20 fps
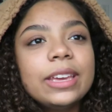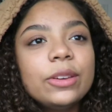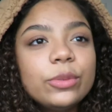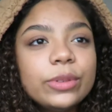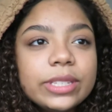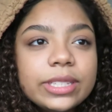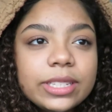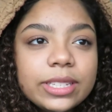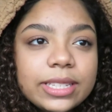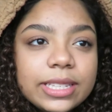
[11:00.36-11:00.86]
He
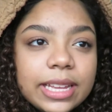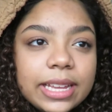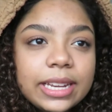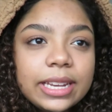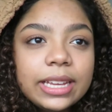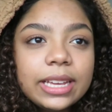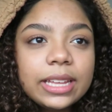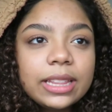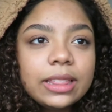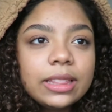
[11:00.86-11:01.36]
was
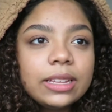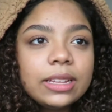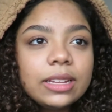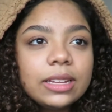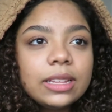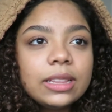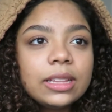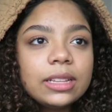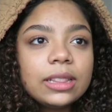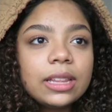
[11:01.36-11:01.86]
standing in the
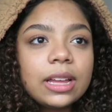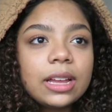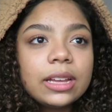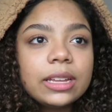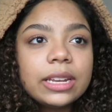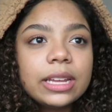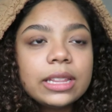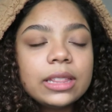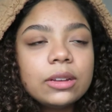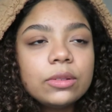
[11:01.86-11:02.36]

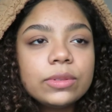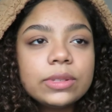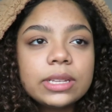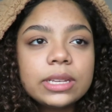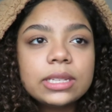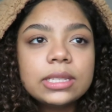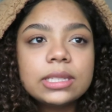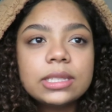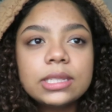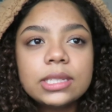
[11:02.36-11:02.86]
line and then it was
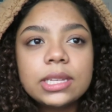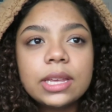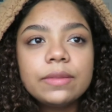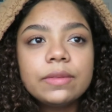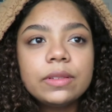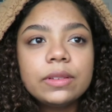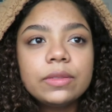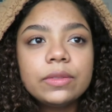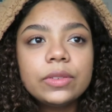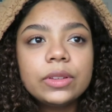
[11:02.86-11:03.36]
like
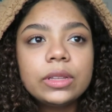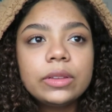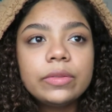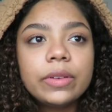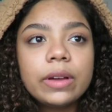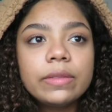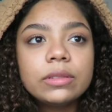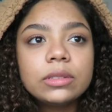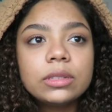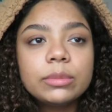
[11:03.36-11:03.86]
7:55 or
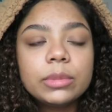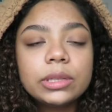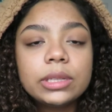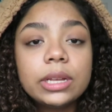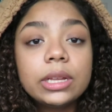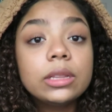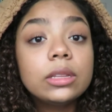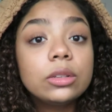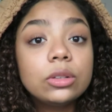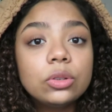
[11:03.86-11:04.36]
something like
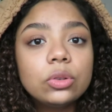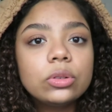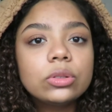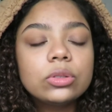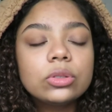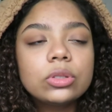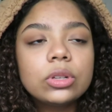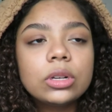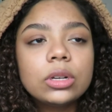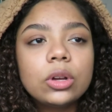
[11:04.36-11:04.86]
that. And then the doors
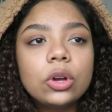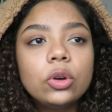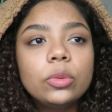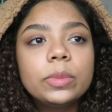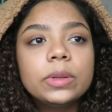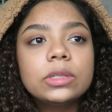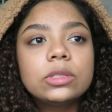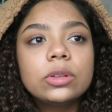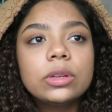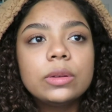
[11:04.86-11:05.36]
were starting to
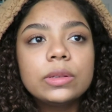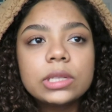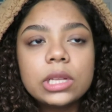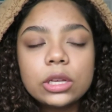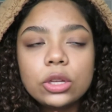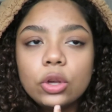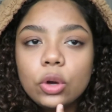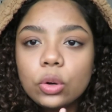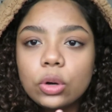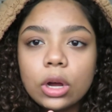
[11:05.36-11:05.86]
open. So he was
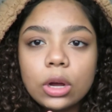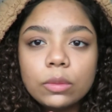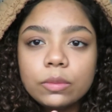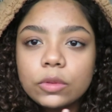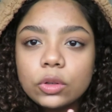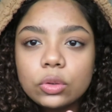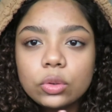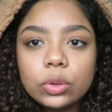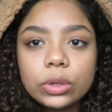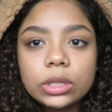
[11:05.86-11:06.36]
like, yo, come
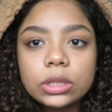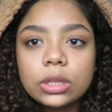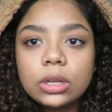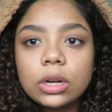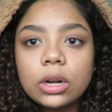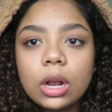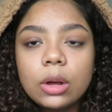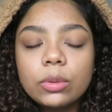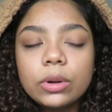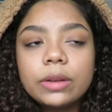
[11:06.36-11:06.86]
real quick,
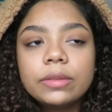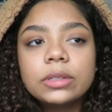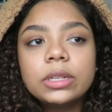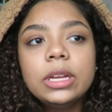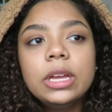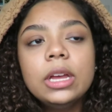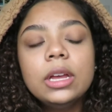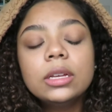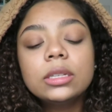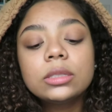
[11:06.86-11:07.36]
da-da-da, whatever.
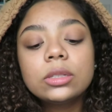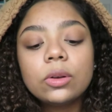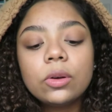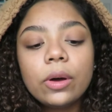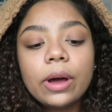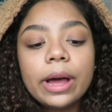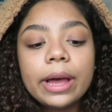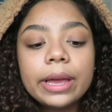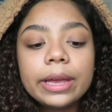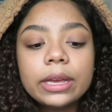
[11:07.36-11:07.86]

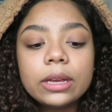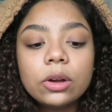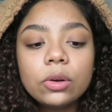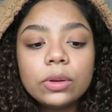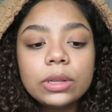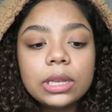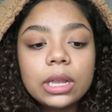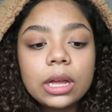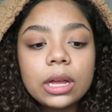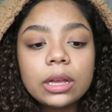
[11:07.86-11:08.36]
So I
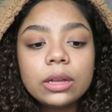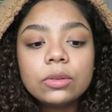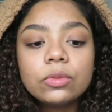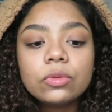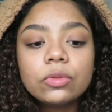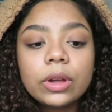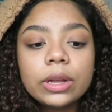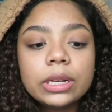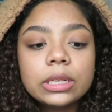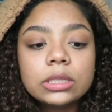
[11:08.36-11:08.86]
go in line
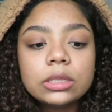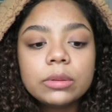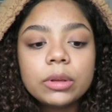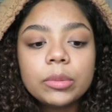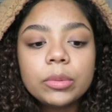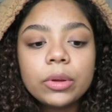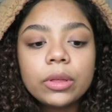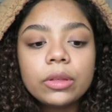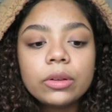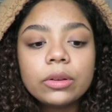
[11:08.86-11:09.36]
right next to my
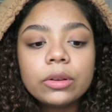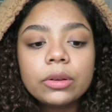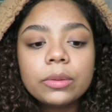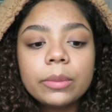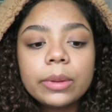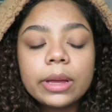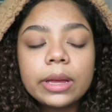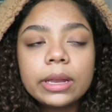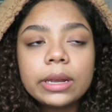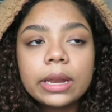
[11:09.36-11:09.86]
brother
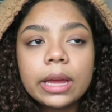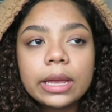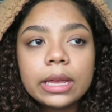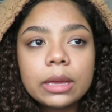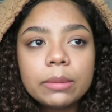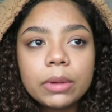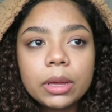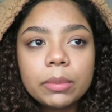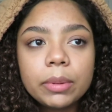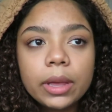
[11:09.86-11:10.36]
and I
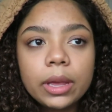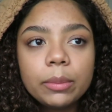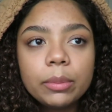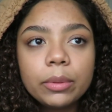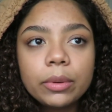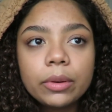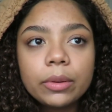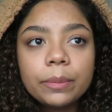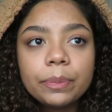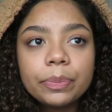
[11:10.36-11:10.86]
get my
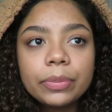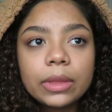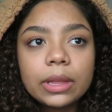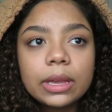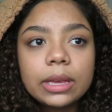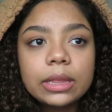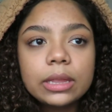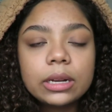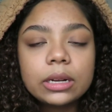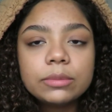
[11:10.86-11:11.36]
paper
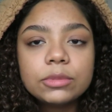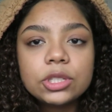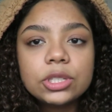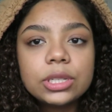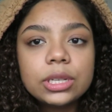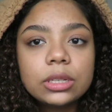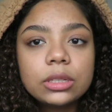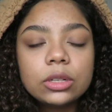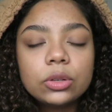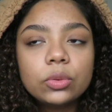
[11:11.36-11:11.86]
and then I'm just
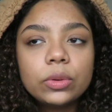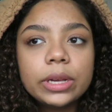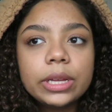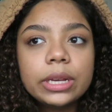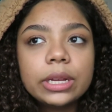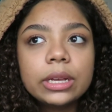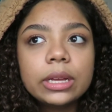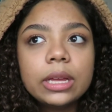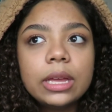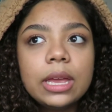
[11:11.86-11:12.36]
sitting there
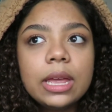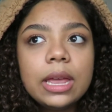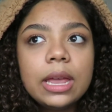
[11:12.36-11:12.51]
waiting.